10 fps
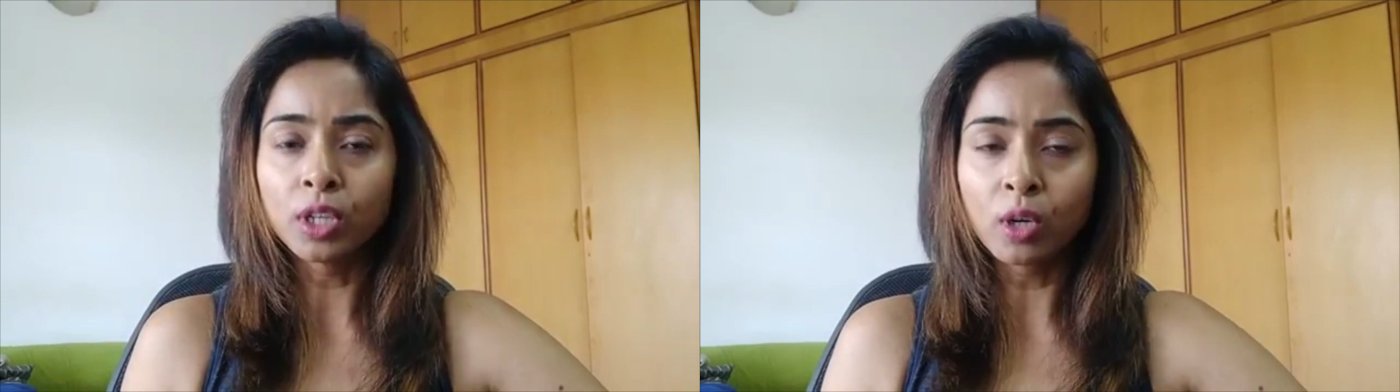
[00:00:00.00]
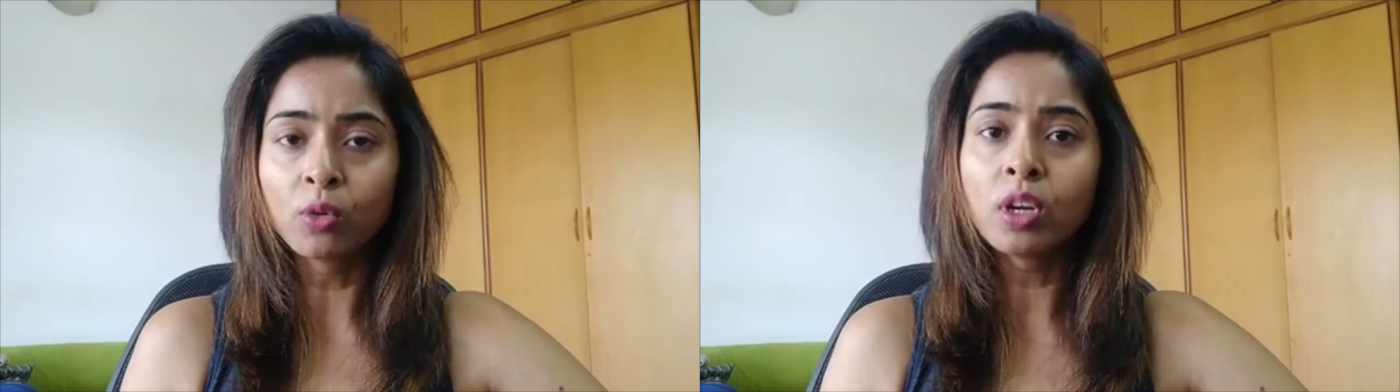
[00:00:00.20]

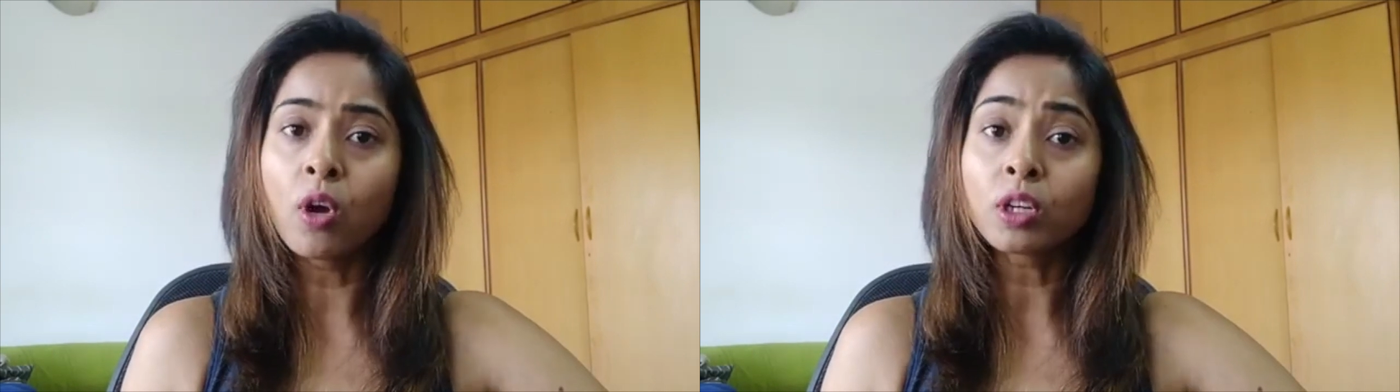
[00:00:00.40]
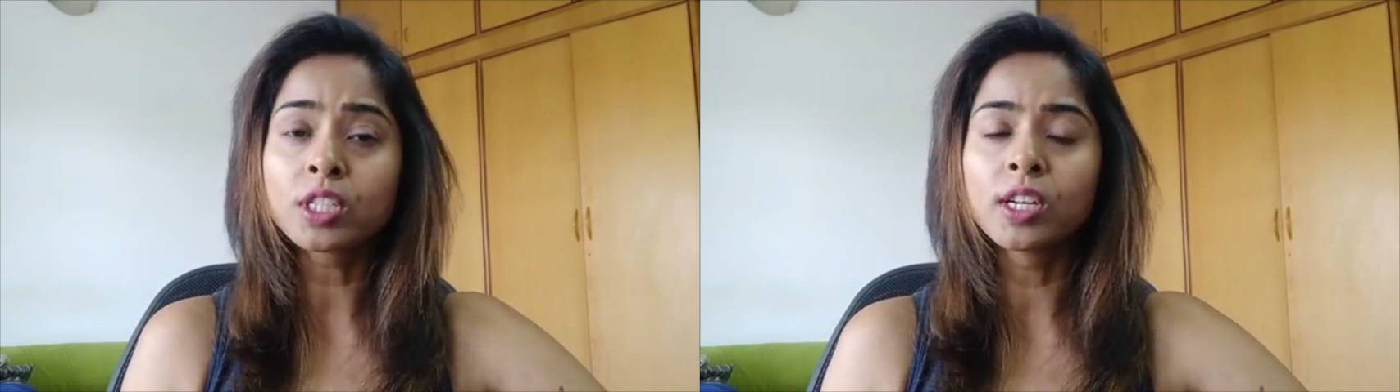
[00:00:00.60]
include
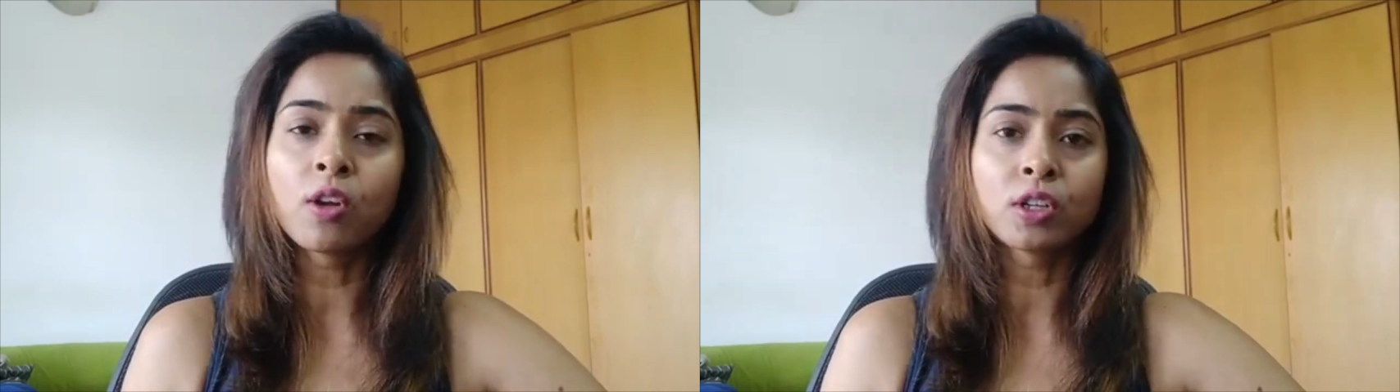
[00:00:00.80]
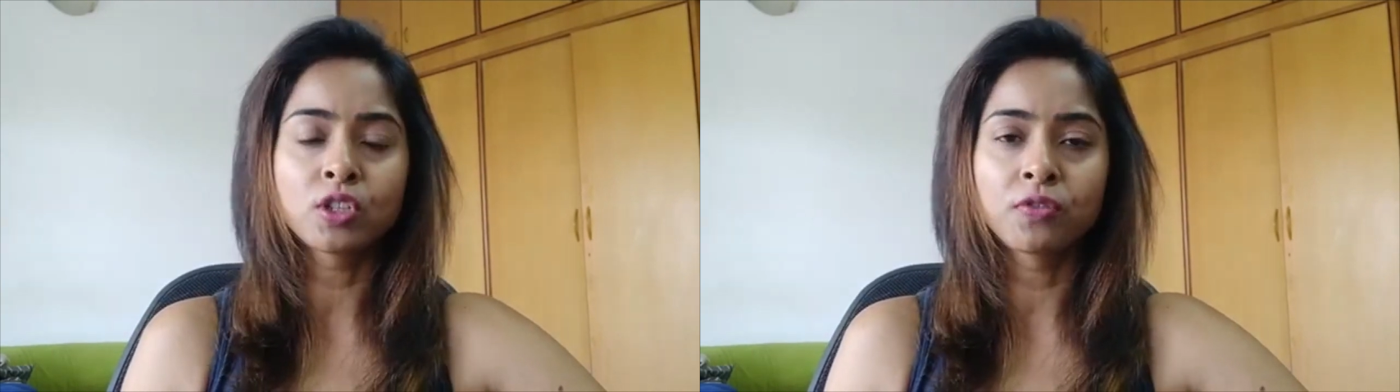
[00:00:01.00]
lots and
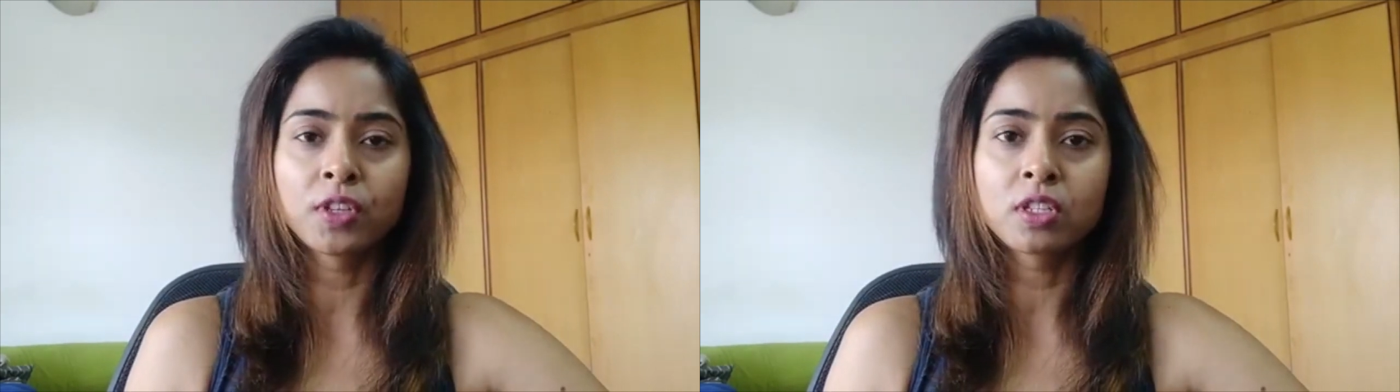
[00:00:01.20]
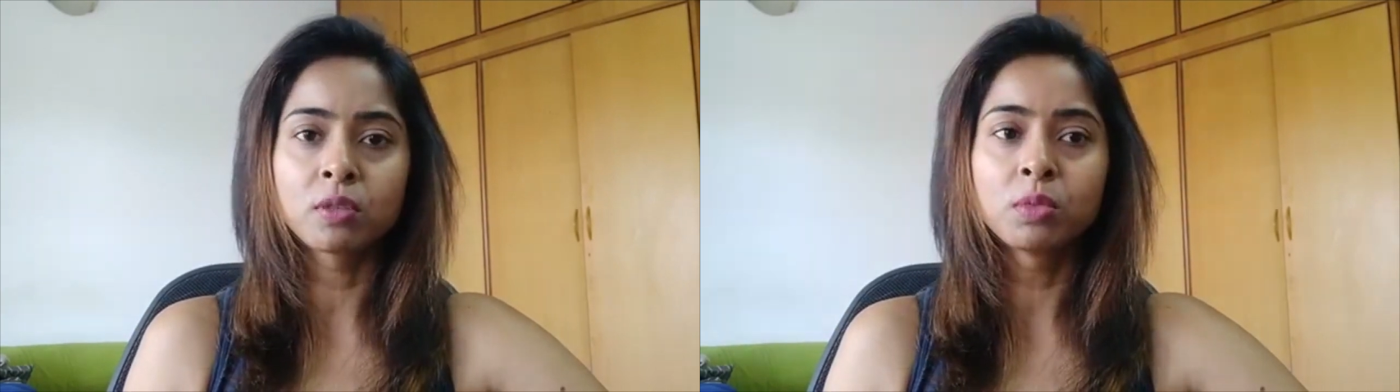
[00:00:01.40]
lots of
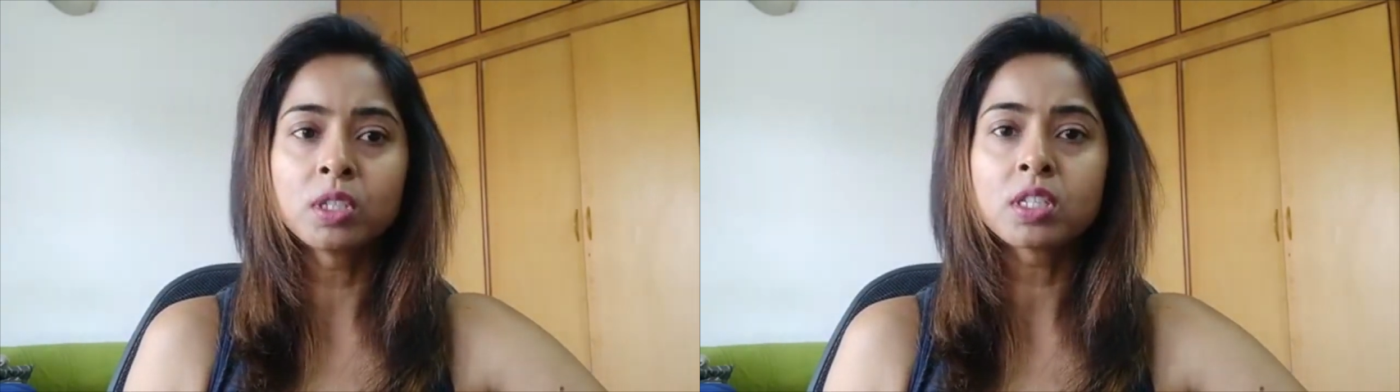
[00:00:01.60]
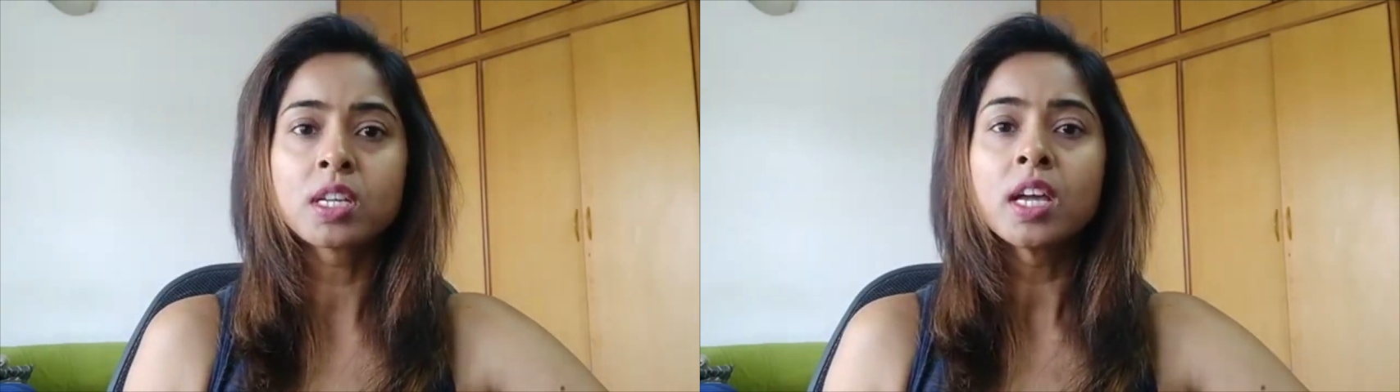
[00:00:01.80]

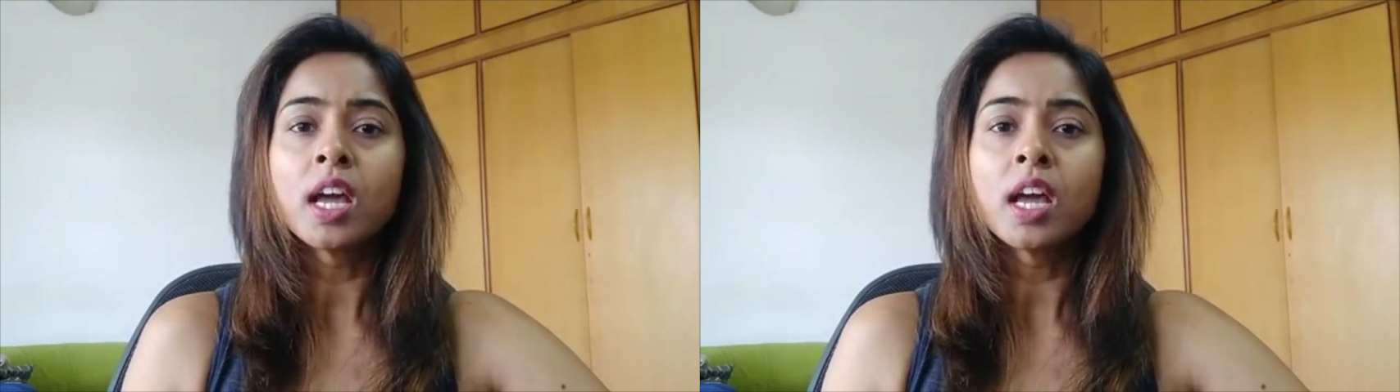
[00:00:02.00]
vegetables